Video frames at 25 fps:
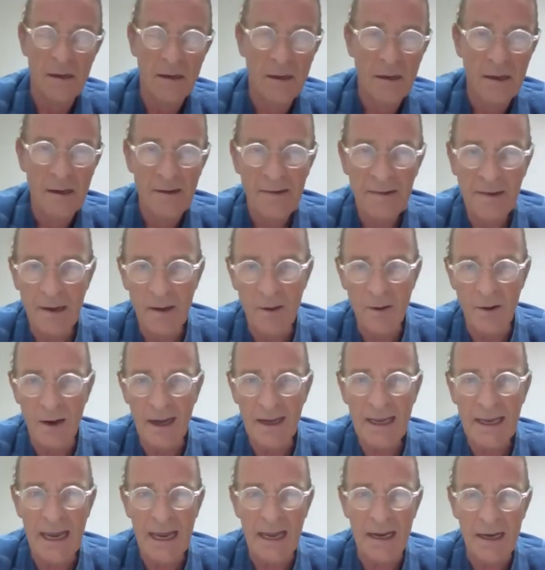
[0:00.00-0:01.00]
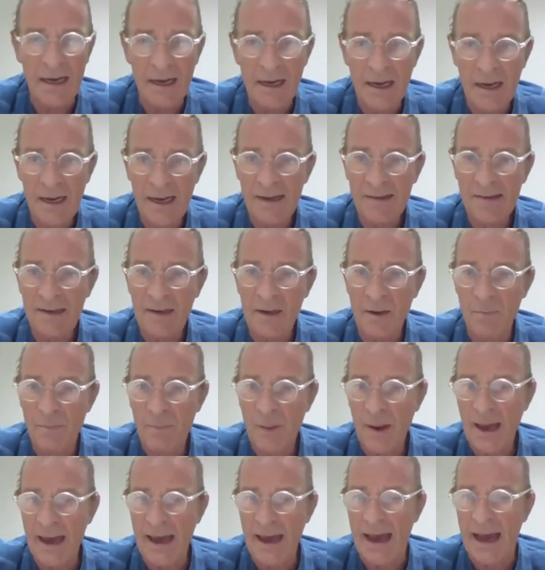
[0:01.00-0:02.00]
So again, let's
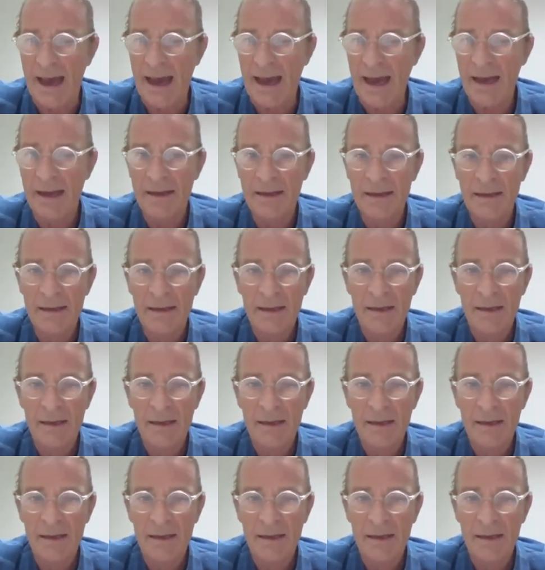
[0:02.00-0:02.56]
compare